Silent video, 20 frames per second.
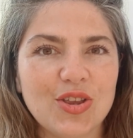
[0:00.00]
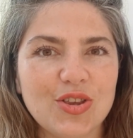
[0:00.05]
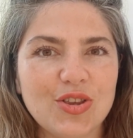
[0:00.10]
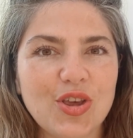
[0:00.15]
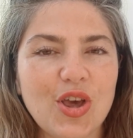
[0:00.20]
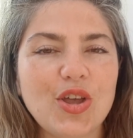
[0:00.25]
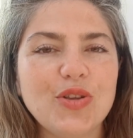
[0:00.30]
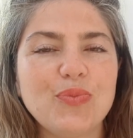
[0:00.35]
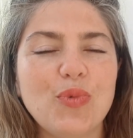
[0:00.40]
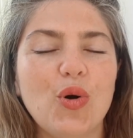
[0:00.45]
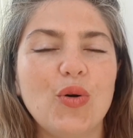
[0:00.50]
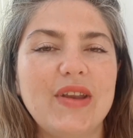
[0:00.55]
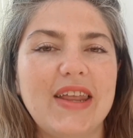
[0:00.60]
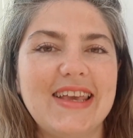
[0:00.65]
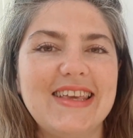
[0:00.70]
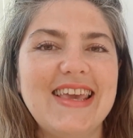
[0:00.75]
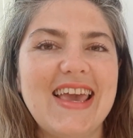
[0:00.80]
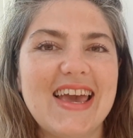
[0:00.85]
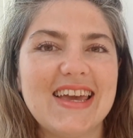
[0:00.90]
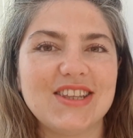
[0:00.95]
Good
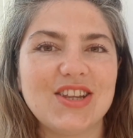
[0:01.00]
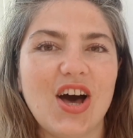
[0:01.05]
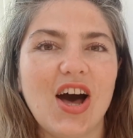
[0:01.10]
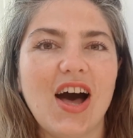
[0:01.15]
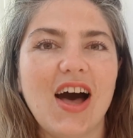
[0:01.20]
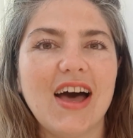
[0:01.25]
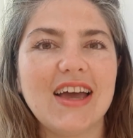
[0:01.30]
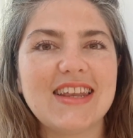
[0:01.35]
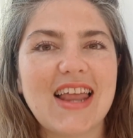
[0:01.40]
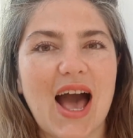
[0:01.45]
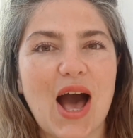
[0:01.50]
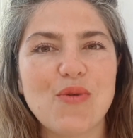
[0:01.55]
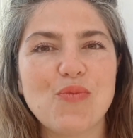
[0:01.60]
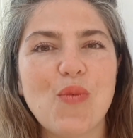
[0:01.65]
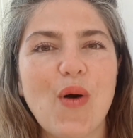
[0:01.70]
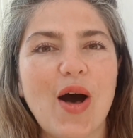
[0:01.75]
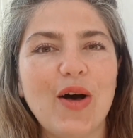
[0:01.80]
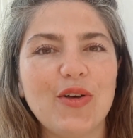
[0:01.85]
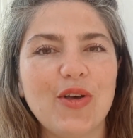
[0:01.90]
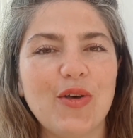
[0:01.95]
morning, Year 9, and
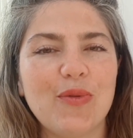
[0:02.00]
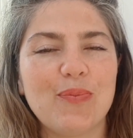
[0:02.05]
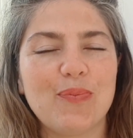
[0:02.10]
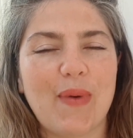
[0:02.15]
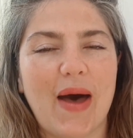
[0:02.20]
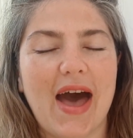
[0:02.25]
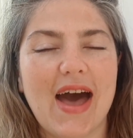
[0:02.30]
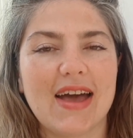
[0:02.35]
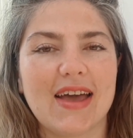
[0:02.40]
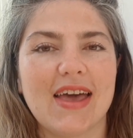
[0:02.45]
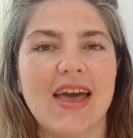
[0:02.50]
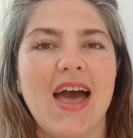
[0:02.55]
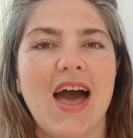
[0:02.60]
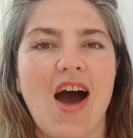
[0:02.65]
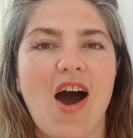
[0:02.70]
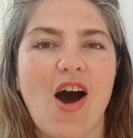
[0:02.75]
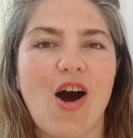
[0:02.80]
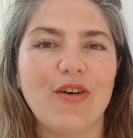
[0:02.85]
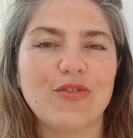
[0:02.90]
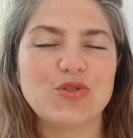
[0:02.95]
welcome back
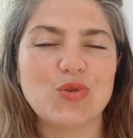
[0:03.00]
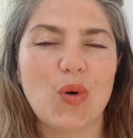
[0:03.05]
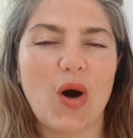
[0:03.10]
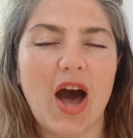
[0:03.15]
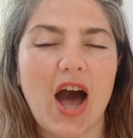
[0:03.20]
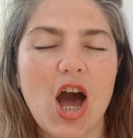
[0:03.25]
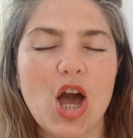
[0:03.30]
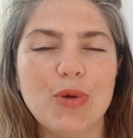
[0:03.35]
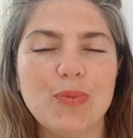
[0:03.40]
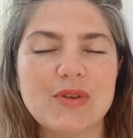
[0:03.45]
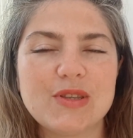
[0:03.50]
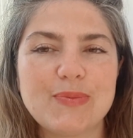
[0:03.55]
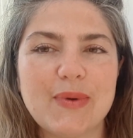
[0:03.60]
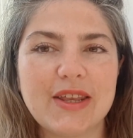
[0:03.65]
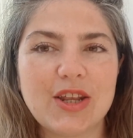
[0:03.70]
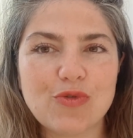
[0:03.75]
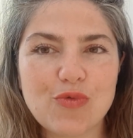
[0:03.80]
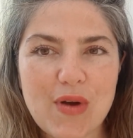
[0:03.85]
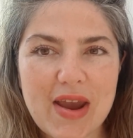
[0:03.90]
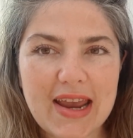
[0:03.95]
after what I hope has
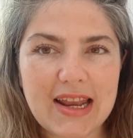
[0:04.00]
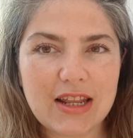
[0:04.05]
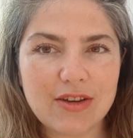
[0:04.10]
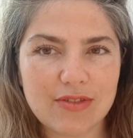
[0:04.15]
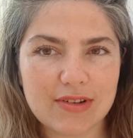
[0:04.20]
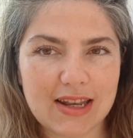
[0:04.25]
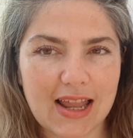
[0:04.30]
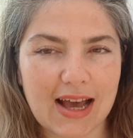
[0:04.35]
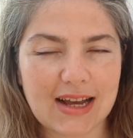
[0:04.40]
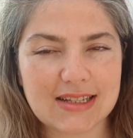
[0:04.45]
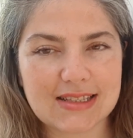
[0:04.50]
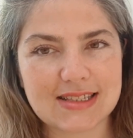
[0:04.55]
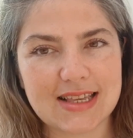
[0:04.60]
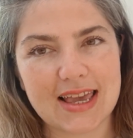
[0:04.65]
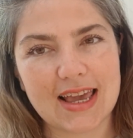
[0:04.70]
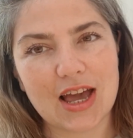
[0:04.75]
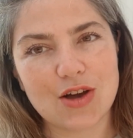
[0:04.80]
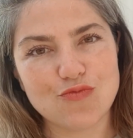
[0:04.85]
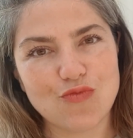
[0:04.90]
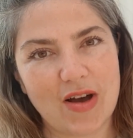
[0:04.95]
been a really
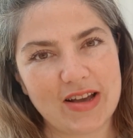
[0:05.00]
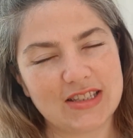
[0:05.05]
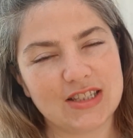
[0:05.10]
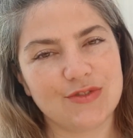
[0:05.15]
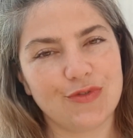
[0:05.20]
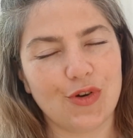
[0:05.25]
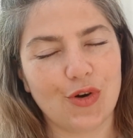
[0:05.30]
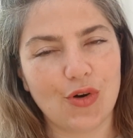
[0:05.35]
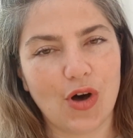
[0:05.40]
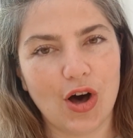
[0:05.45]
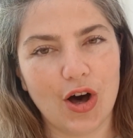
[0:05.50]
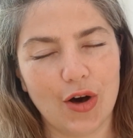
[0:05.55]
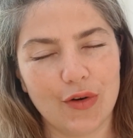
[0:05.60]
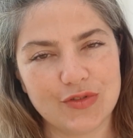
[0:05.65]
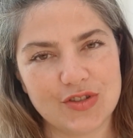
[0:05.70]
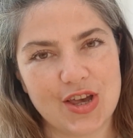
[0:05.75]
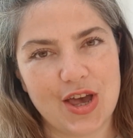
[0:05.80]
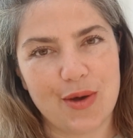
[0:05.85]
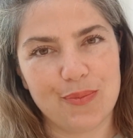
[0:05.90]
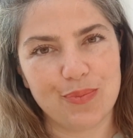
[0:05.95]
relaxing and restful
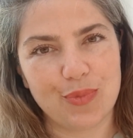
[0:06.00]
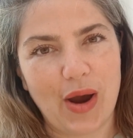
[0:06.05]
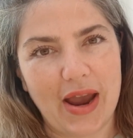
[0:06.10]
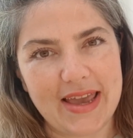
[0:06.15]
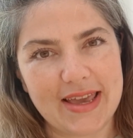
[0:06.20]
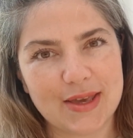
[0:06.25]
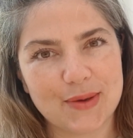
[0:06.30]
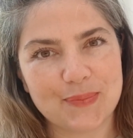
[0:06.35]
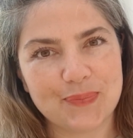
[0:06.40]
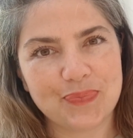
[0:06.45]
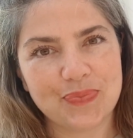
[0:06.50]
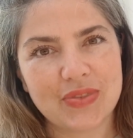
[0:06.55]
half-term break.